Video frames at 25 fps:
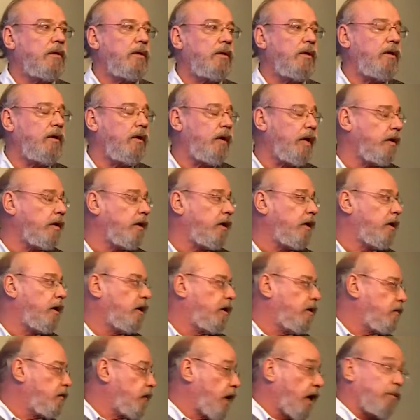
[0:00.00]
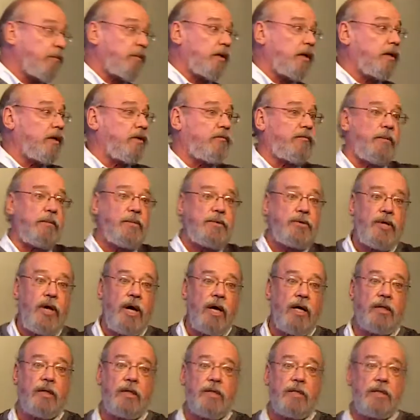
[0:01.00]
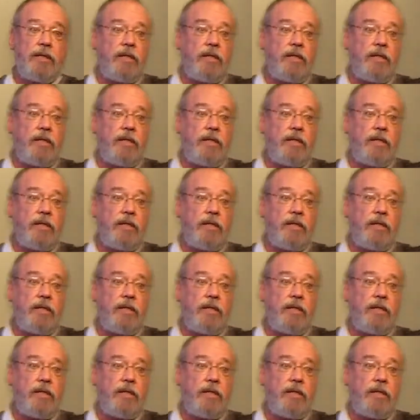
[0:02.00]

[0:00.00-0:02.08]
You know, I'm learning from Chuck.